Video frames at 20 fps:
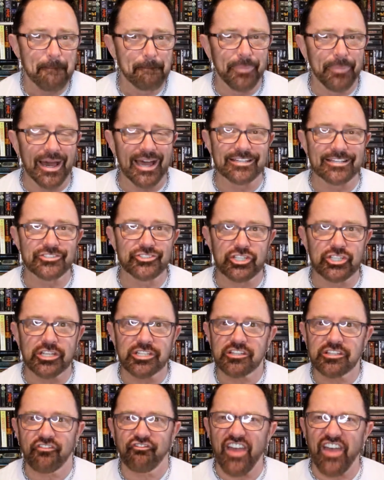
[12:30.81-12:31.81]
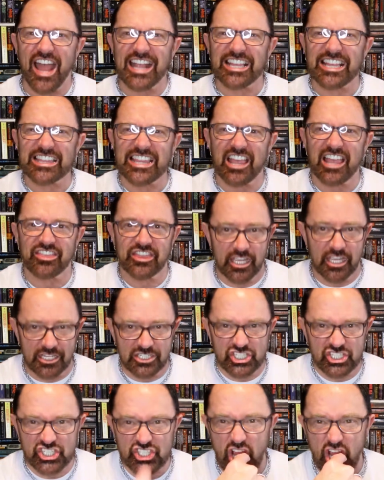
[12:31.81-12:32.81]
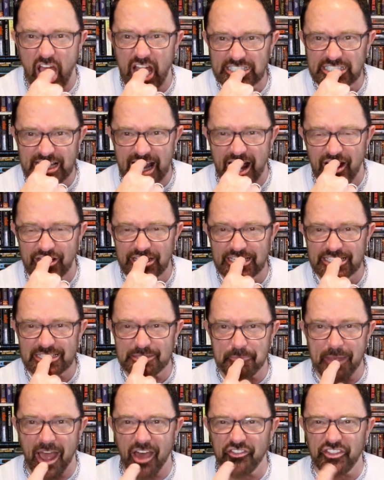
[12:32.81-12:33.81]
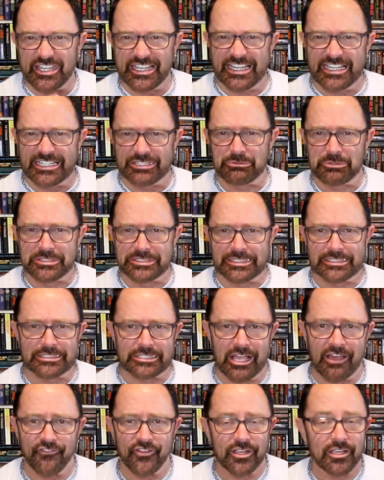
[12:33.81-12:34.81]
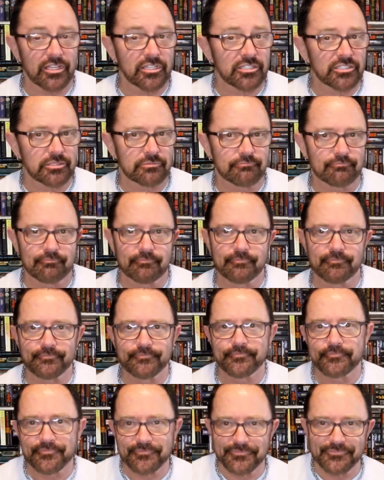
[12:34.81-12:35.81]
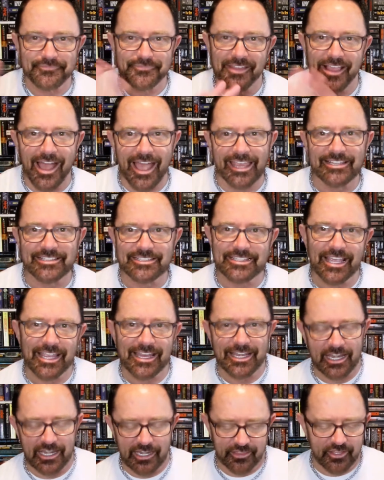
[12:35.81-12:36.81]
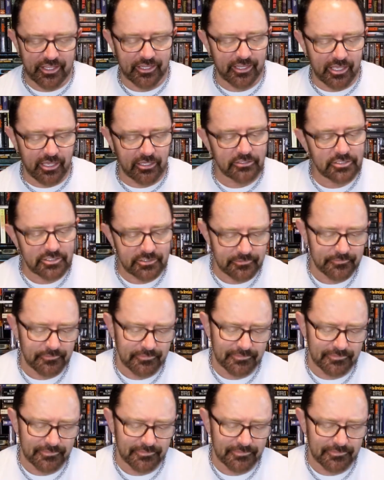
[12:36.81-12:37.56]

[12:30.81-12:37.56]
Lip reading: But just the fact that that thing shot down his mouth and into his esophagus, I ain't saying anything else.